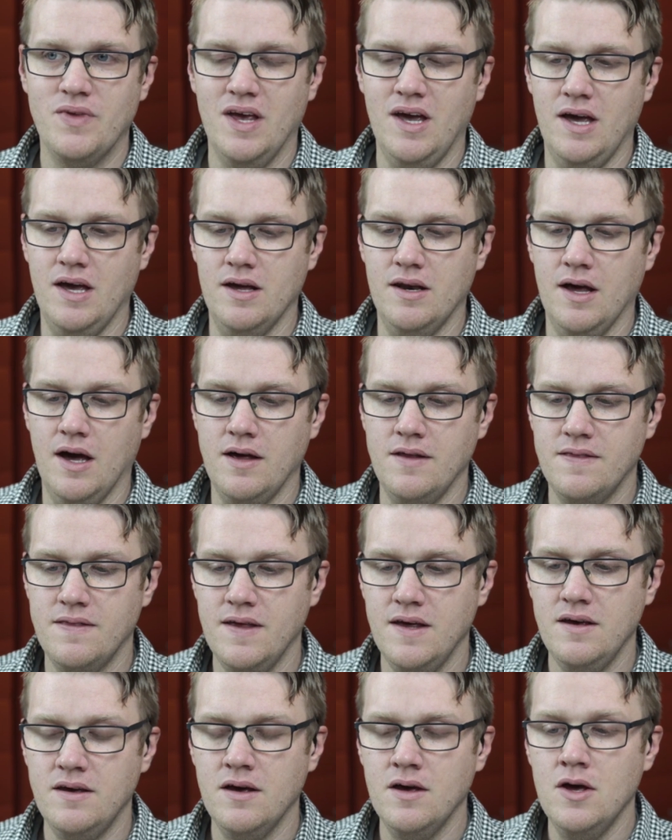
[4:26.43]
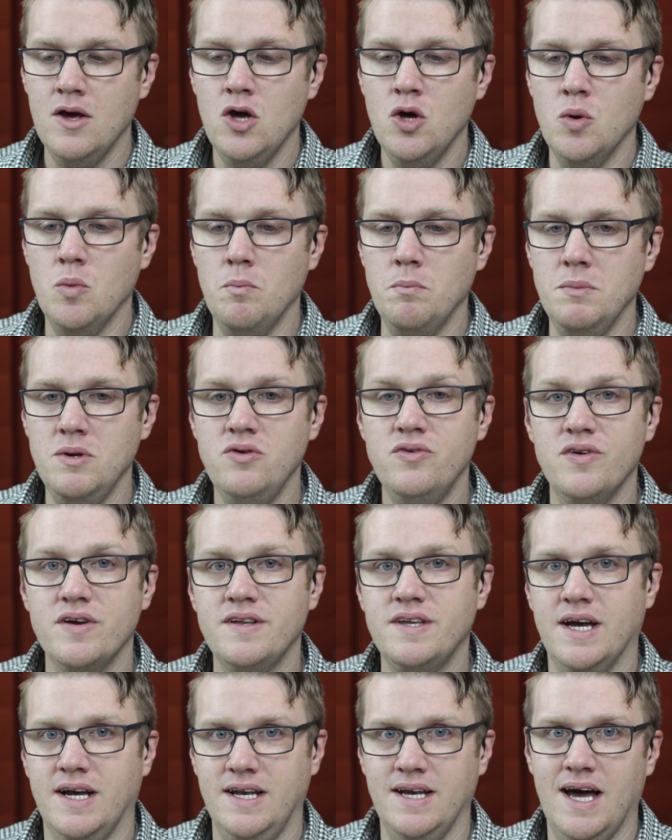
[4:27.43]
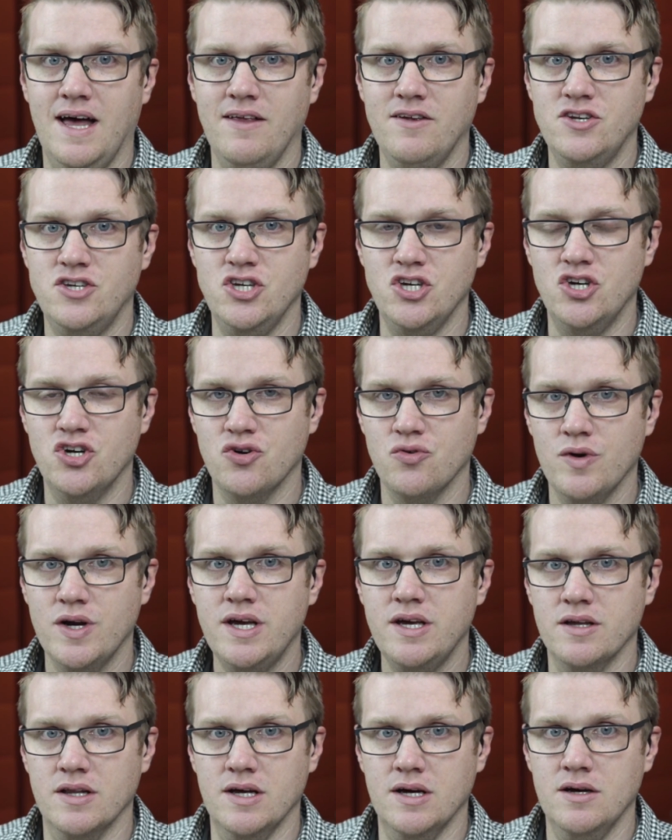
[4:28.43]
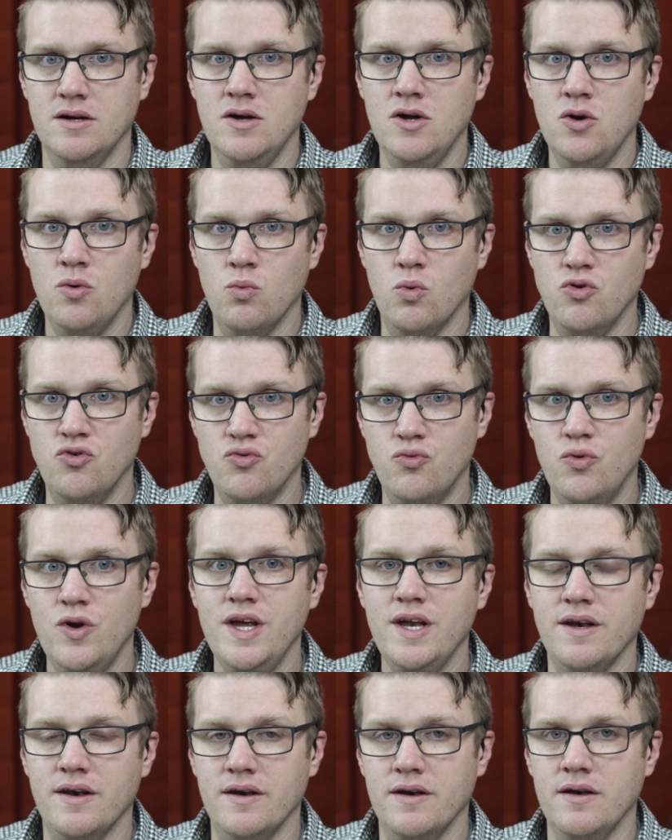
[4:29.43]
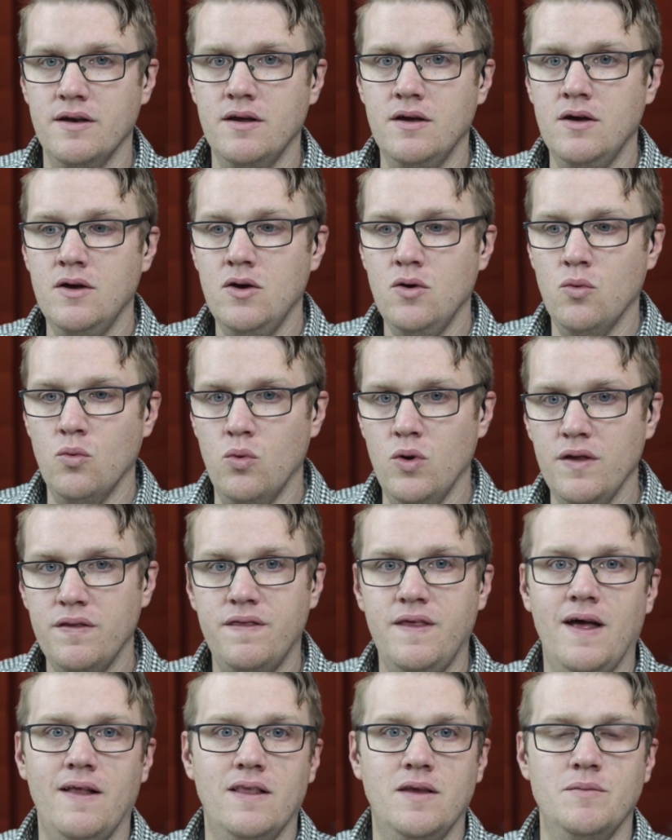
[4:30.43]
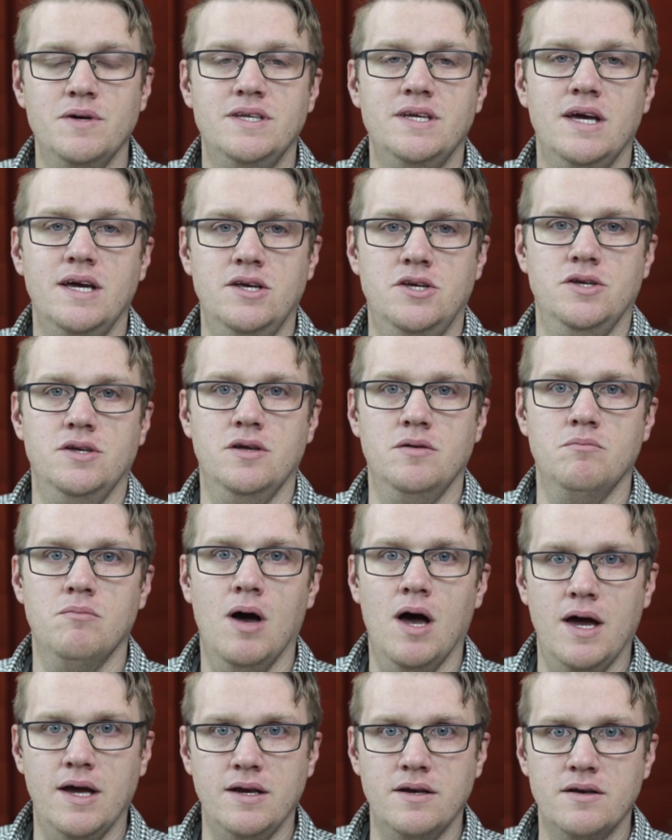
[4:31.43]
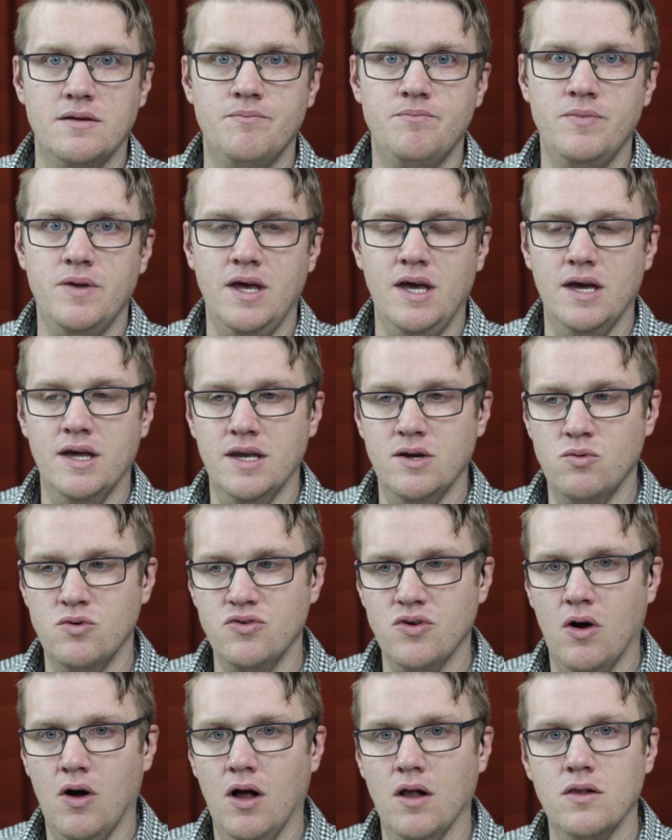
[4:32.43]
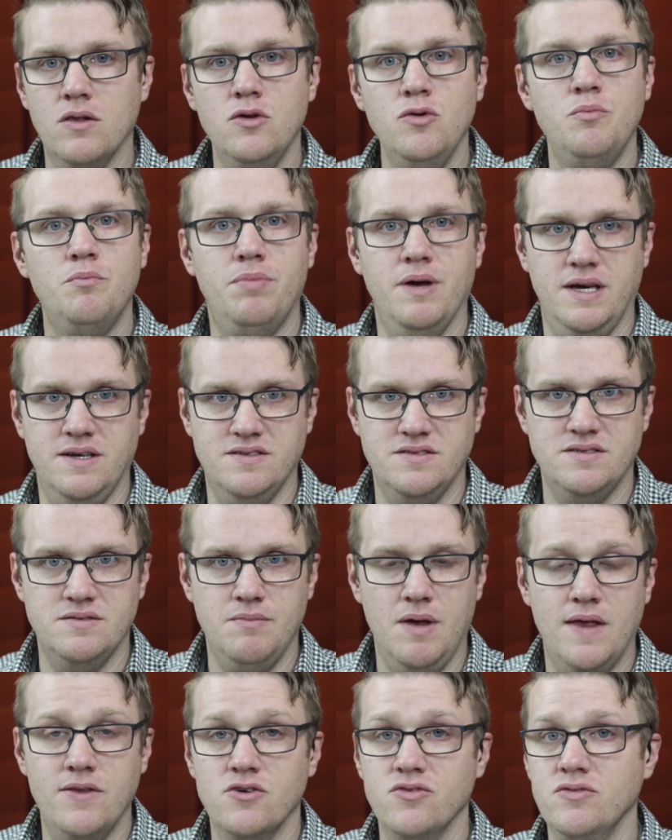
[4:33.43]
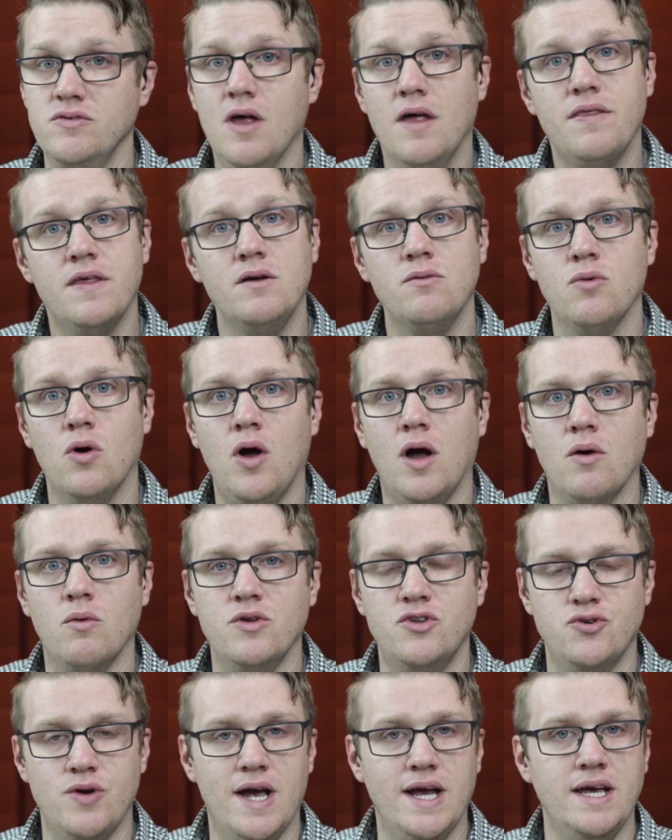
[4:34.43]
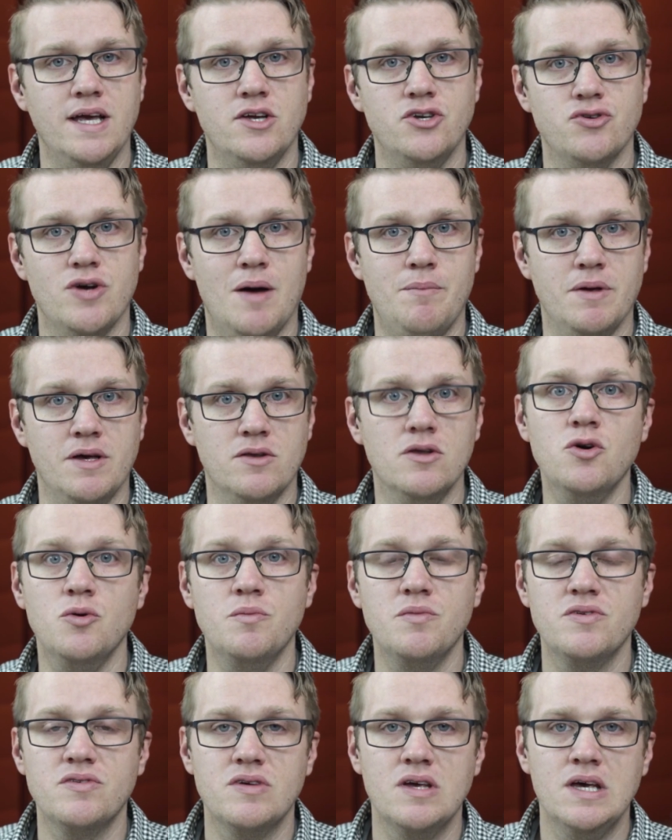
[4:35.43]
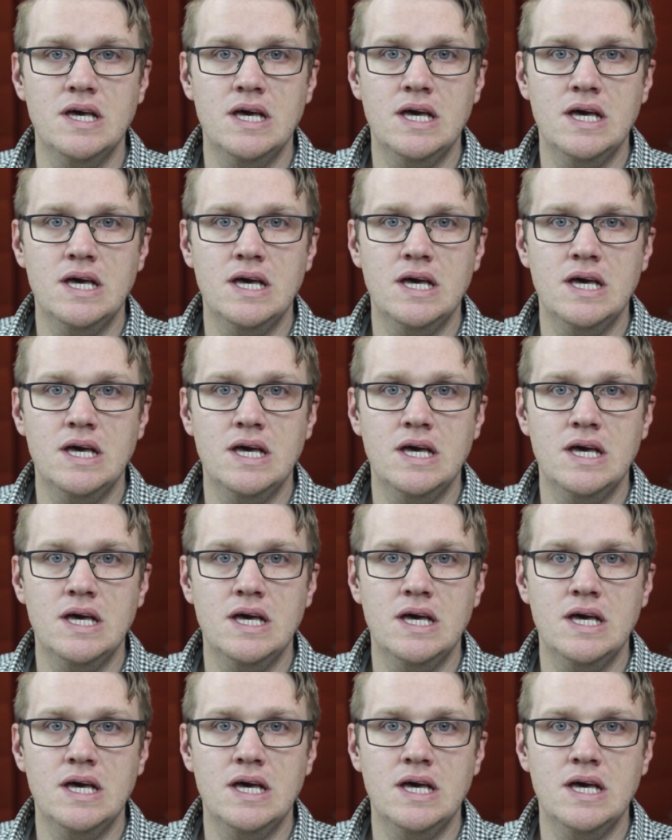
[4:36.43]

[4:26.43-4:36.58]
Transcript: And I think music technology curricula was written with that limitation in mind, and it was all loop-based. And there's nothing wrong with dragging and dropping loops.